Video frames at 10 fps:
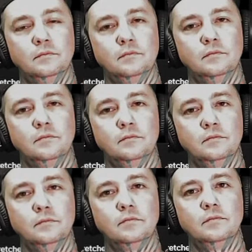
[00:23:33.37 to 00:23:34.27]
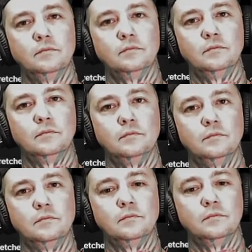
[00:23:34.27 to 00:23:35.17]

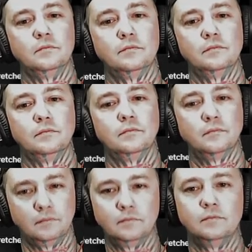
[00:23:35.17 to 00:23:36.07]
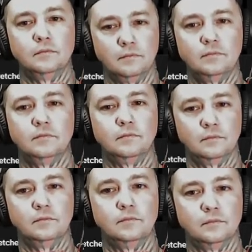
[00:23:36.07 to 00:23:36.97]

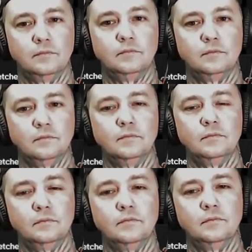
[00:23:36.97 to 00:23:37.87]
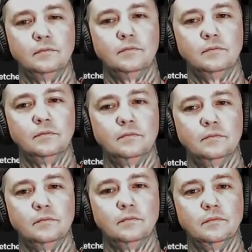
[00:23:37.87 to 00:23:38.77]

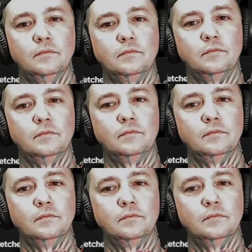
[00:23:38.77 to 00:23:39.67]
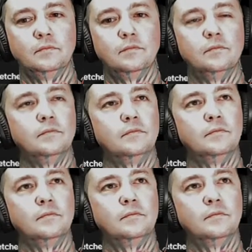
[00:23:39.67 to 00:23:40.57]

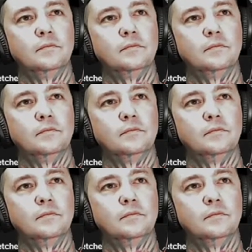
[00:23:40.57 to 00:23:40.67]
(not speaking)